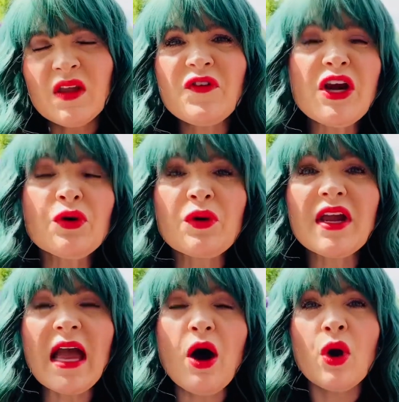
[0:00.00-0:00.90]

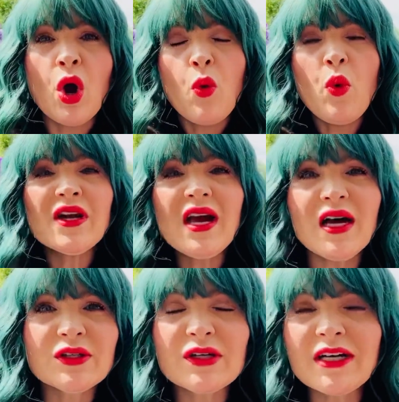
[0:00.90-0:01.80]
figuring out what
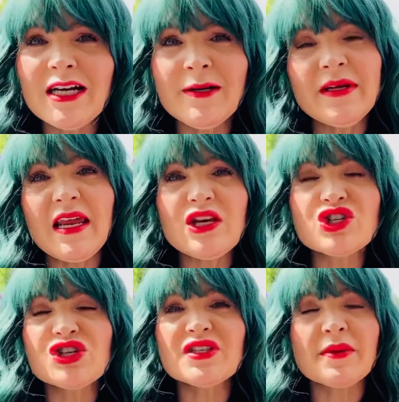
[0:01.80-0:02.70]
color
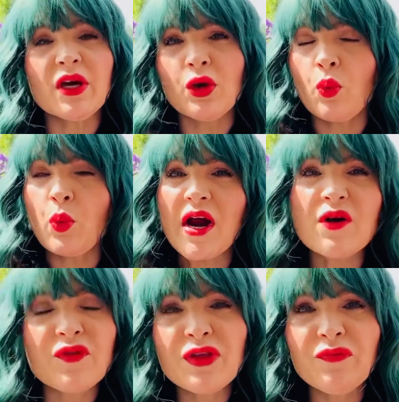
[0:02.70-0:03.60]
combinations I'm gonna
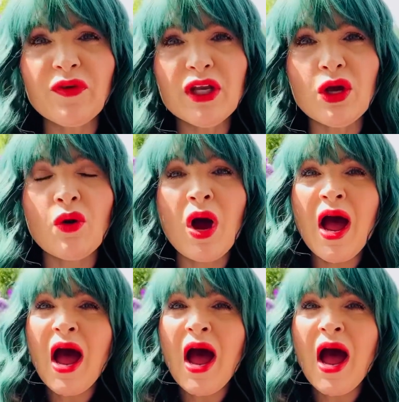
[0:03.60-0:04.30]
wear for the video,